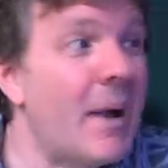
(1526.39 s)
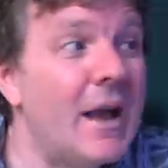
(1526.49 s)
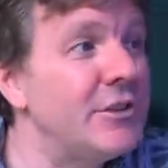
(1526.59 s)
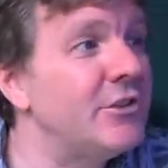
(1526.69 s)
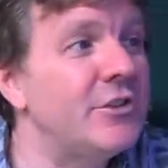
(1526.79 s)
I
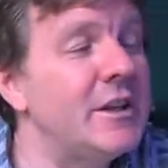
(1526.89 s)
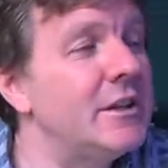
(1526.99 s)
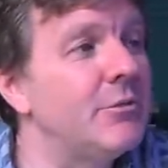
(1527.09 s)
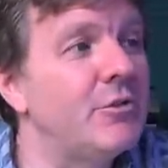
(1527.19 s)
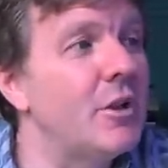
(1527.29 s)
hadn't
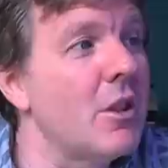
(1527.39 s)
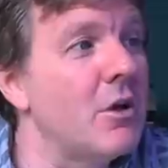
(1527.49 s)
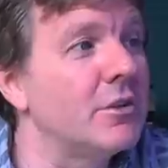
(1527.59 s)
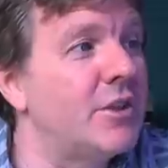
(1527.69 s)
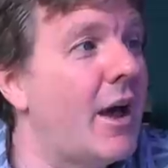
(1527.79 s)
seen them for a
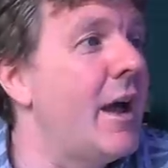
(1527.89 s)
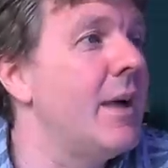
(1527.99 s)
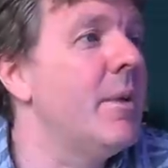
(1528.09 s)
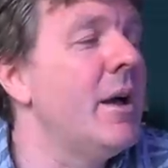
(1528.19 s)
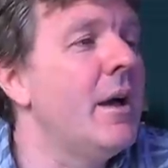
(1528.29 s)
long
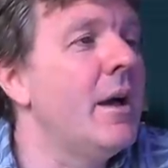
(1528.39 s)
time.